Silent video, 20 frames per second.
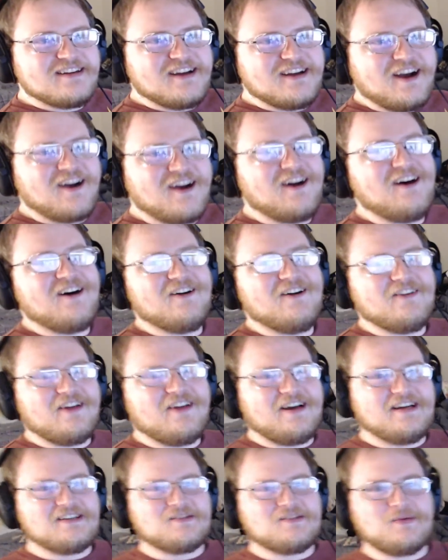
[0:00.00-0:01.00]
Oh,
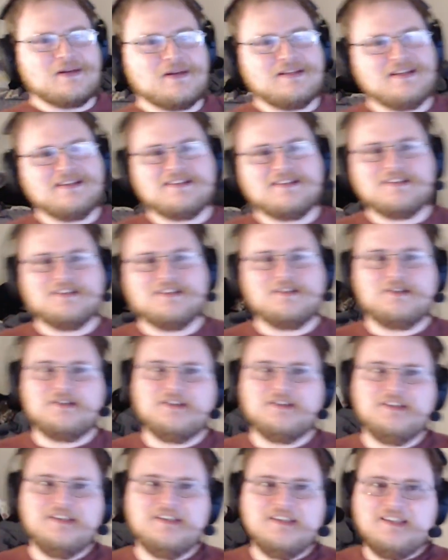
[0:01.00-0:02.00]
nice, Red Dead 2.
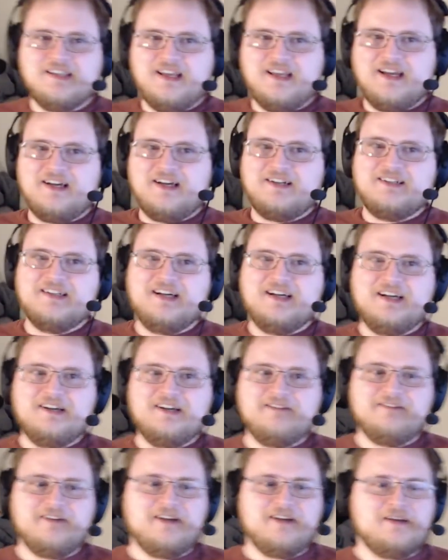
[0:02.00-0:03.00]
Yeah,
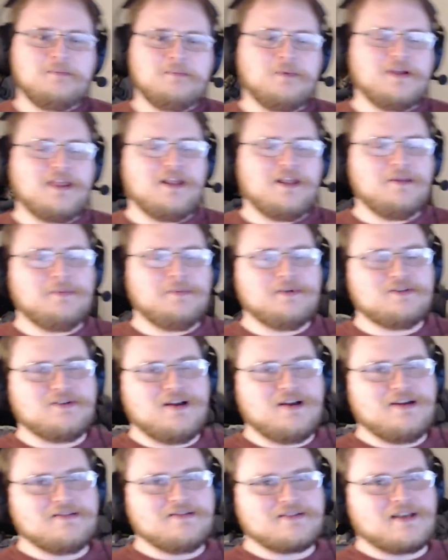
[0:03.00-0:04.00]
I've put that up at
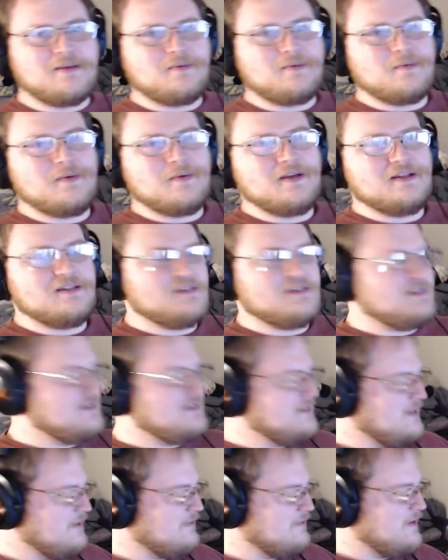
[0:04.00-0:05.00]
Trav's a couple bit
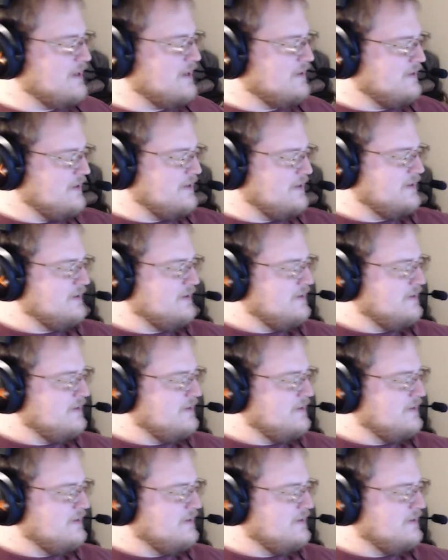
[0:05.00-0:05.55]
every now and then.